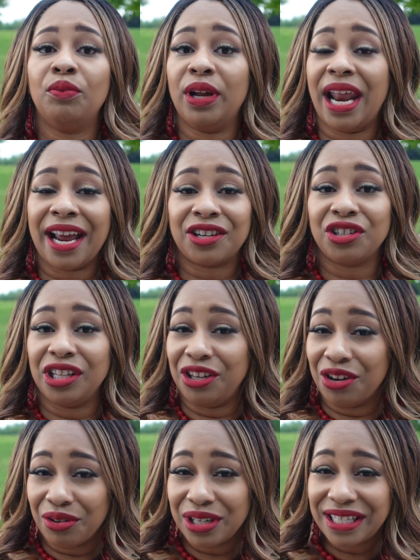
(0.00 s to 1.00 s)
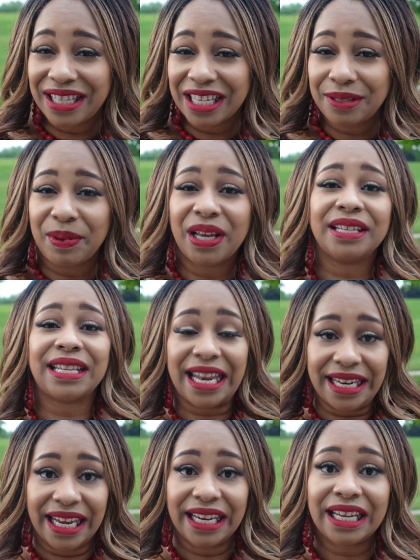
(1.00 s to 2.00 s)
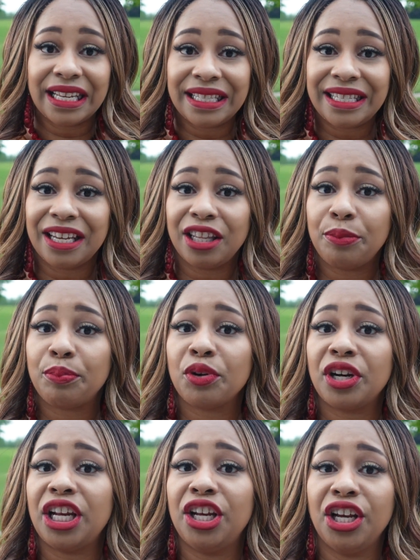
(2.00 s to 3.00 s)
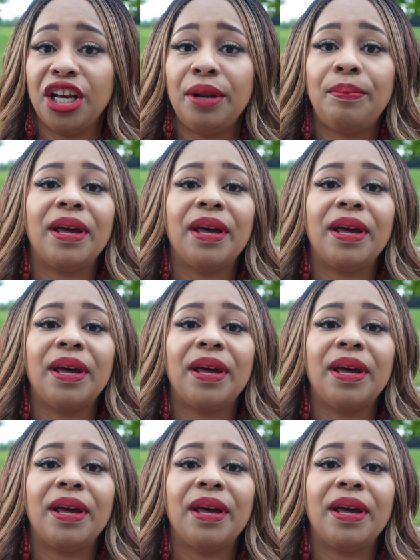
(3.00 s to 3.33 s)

would actually notice this because I did conceal it pretty good,